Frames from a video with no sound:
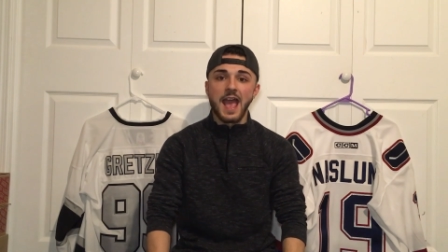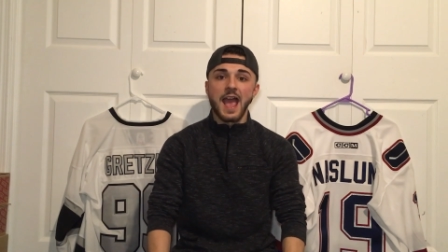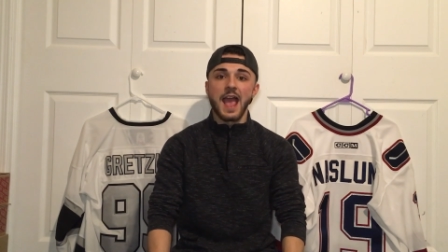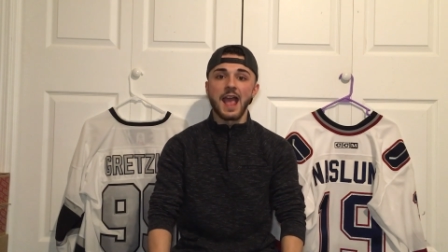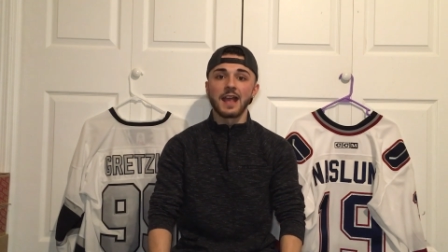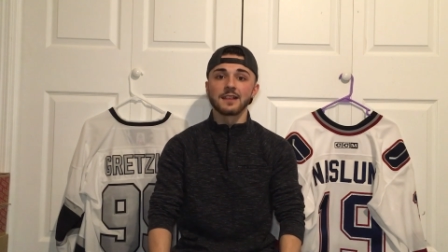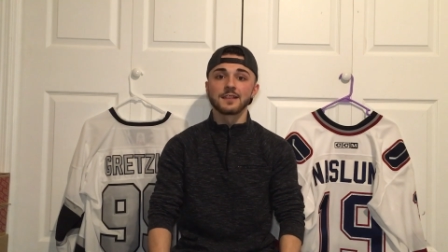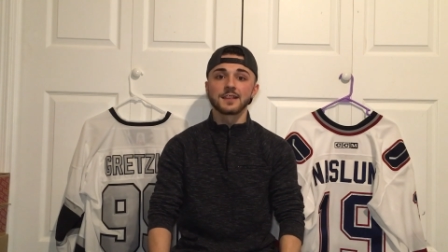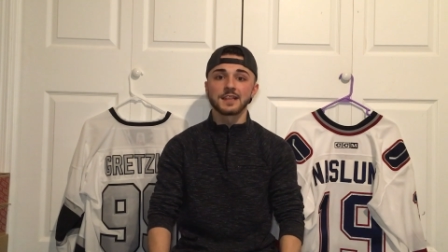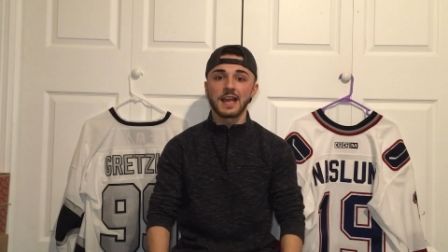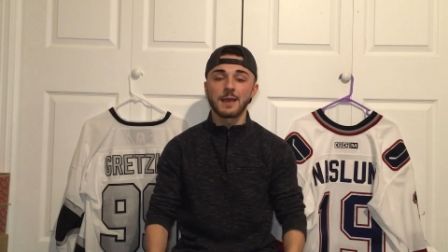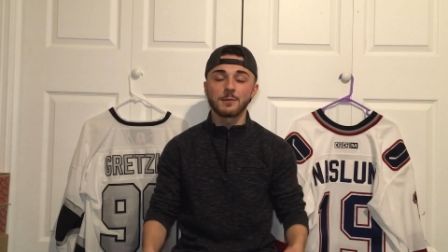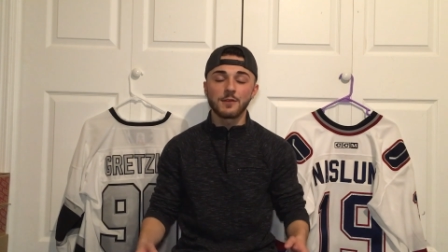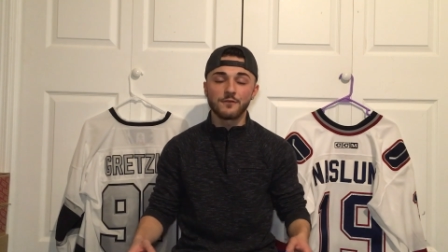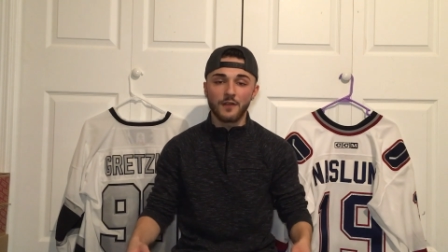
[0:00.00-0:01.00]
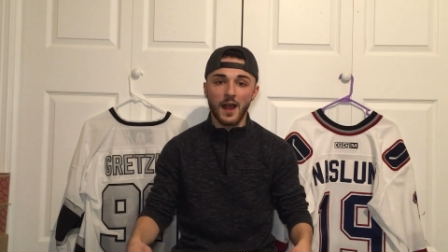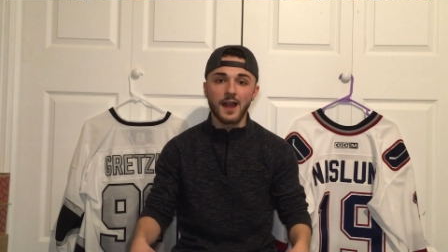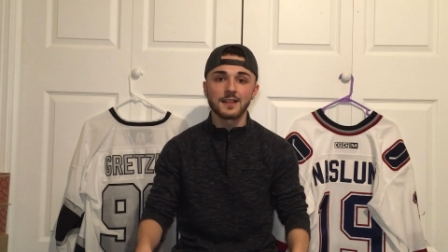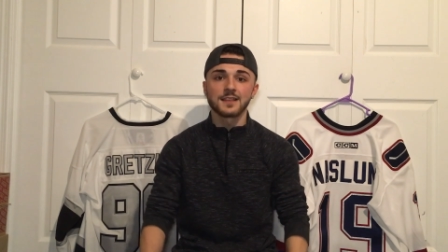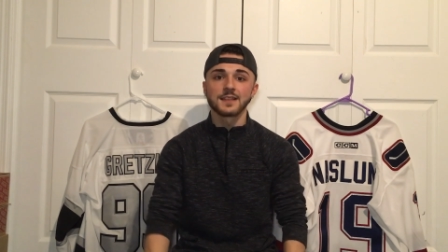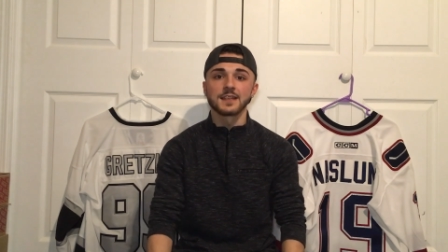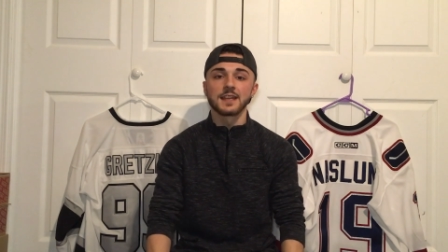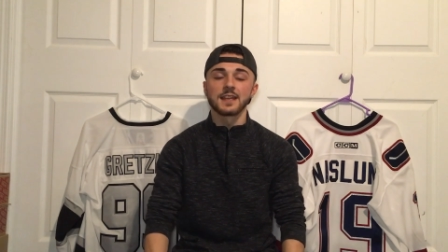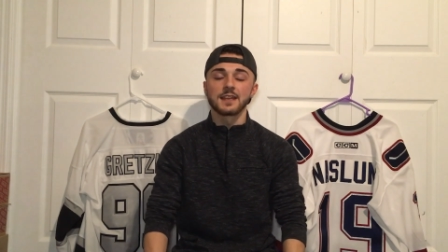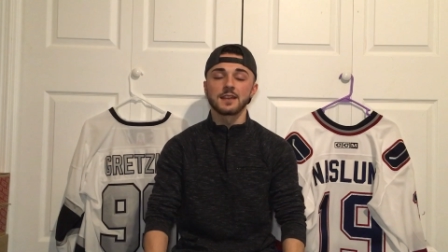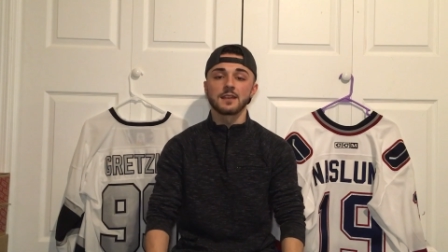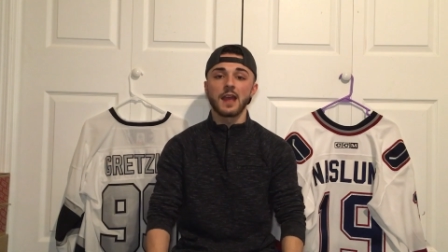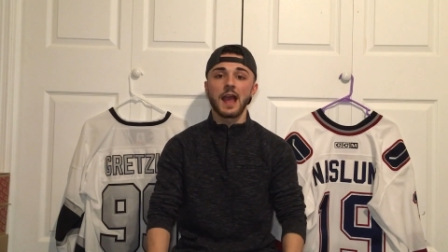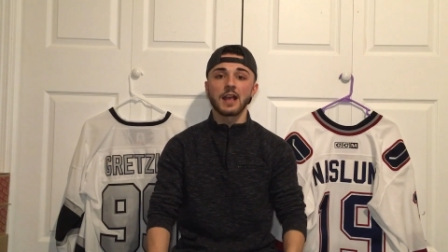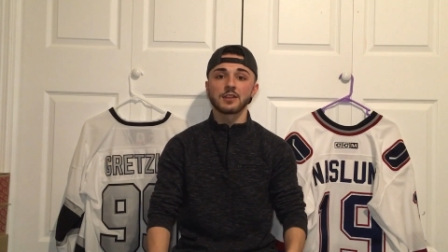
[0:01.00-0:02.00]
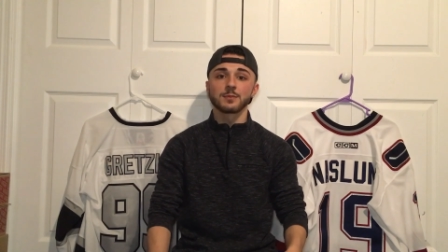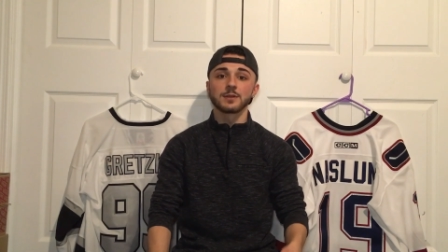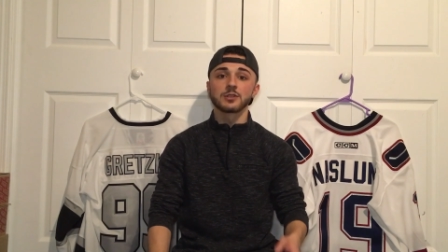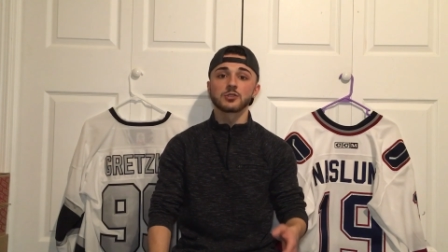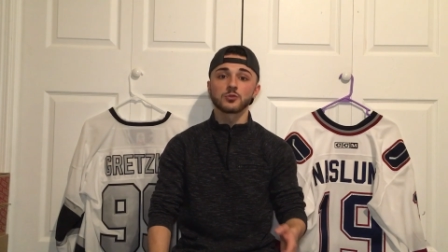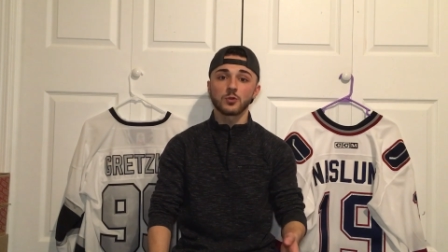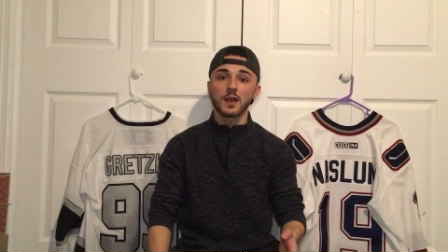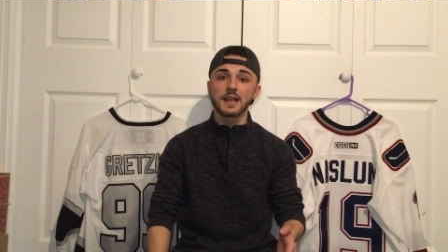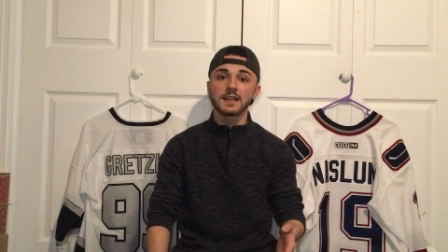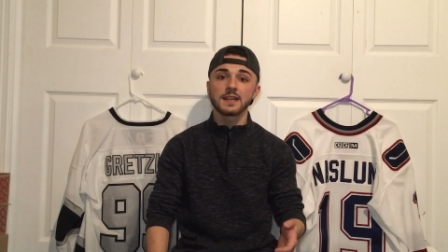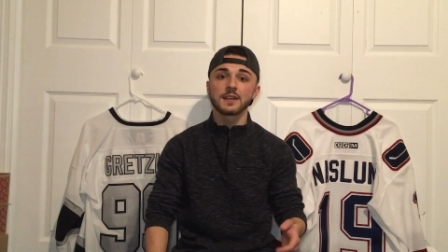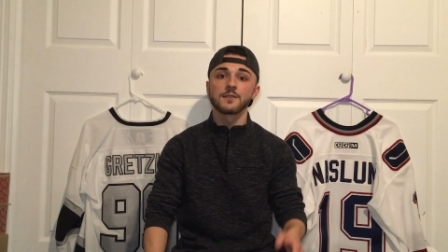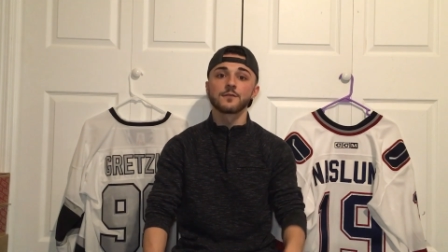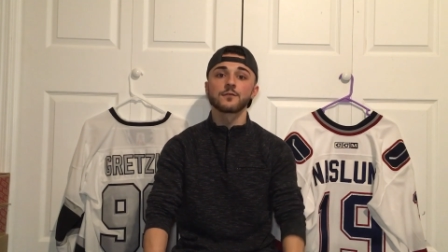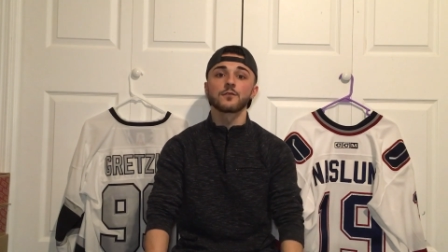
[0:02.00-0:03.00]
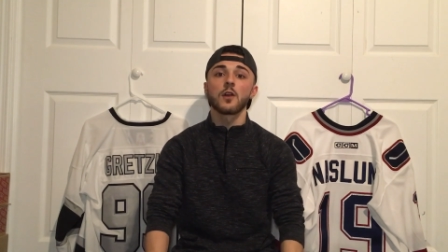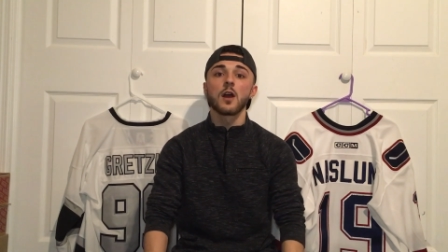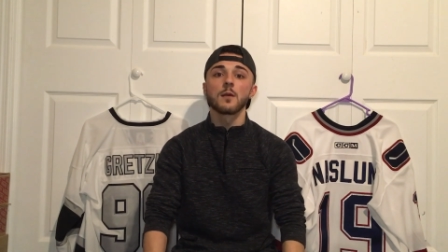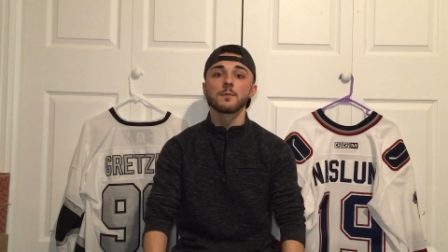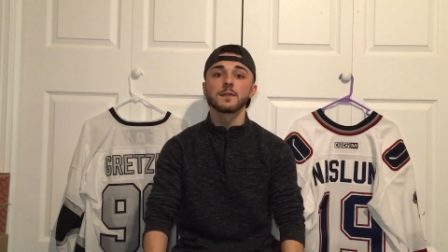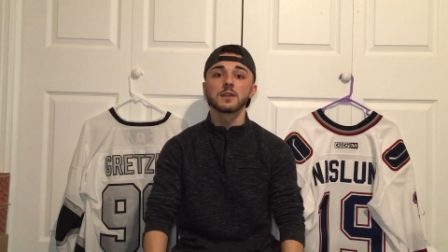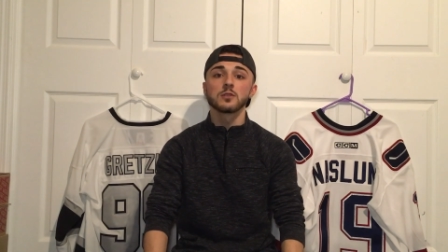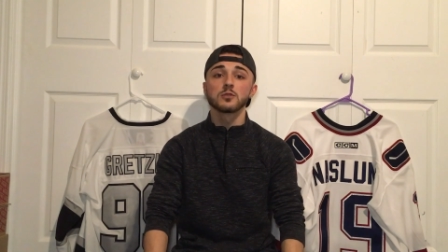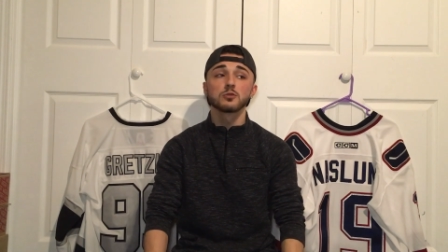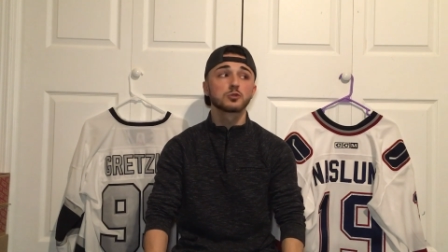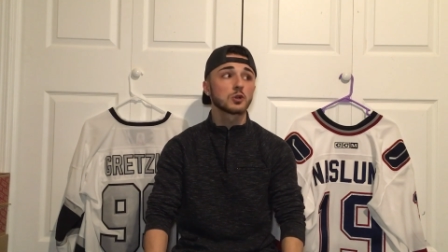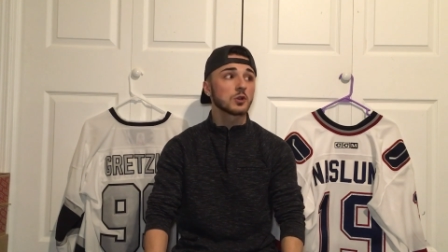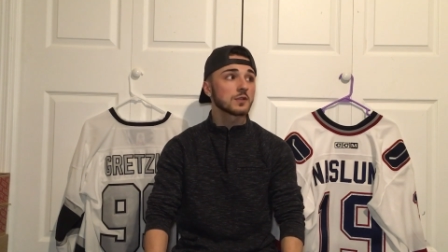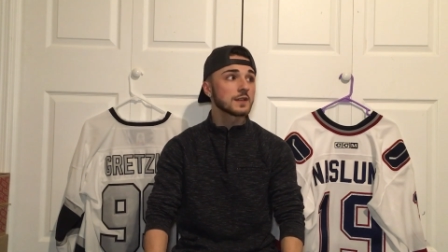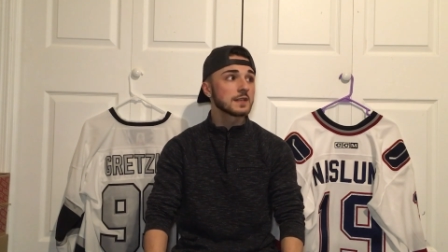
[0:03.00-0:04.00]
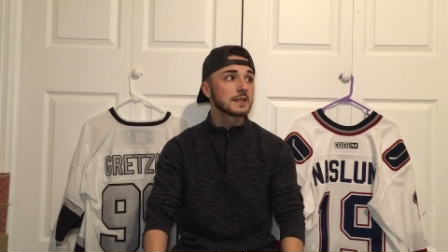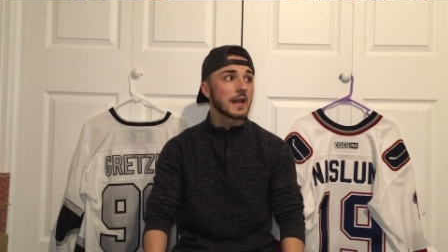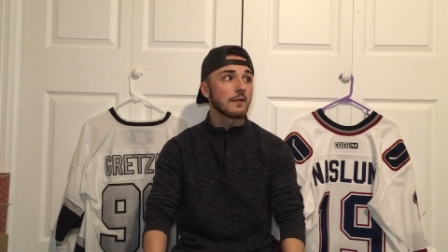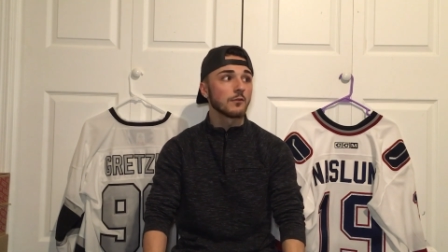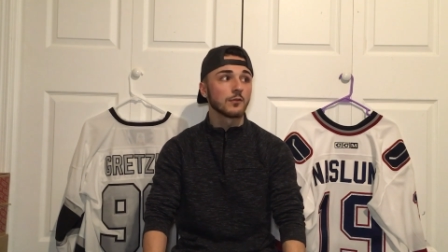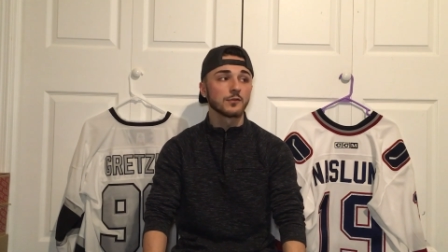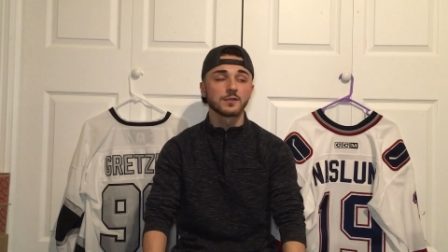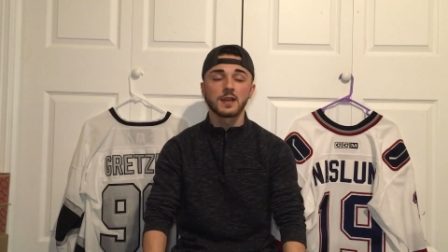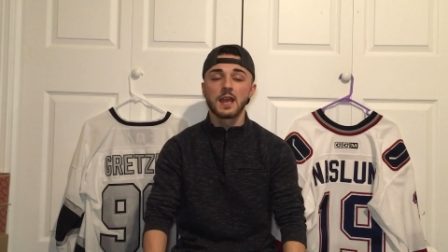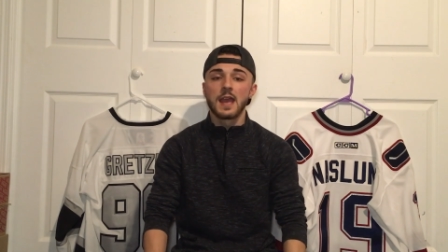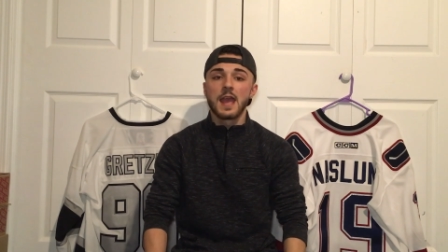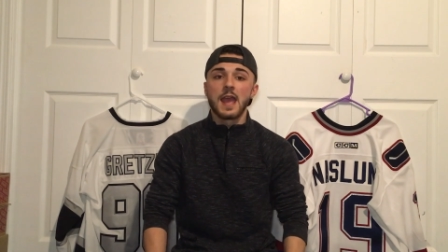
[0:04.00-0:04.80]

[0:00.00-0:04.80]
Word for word: And Sami Vatanen has been traded from the New Jersey Devils